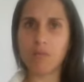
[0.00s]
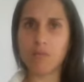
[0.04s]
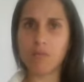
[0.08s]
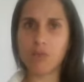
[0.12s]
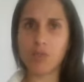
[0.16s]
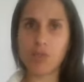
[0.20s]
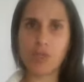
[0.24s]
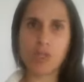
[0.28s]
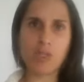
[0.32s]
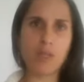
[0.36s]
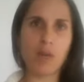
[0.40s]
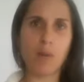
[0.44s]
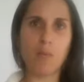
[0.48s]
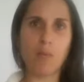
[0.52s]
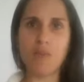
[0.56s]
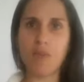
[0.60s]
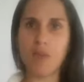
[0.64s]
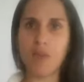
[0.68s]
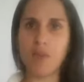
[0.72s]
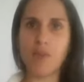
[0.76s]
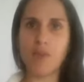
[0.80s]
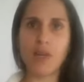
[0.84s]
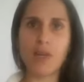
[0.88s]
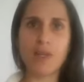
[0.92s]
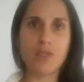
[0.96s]
just
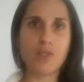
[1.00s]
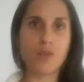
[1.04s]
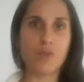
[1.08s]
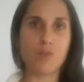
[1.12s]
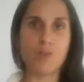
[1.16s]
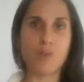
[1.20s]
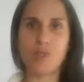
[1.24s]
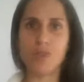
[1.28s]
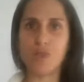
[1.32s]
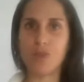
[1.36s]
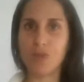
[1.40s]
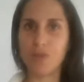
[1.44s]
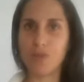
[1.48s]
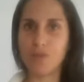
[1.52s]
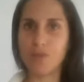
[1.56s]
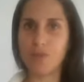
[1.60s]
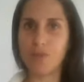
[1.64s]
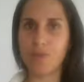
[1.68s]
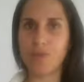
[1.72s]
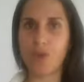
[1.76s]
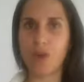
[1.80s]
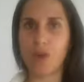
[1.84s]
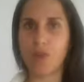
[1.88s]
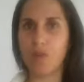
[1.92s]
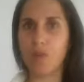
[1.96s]
something that is reserved
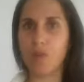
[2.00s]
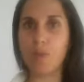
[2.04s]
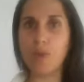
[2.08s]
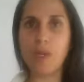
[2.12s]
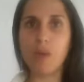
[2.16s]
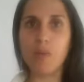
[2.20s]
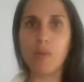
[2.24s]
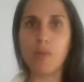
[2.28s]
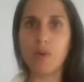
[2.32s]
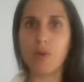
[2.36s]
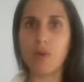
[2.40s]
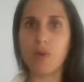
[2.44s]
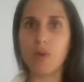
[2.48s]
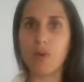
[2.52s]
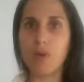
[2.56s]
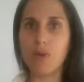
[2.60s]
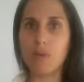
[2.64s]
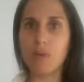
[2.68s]
for other people?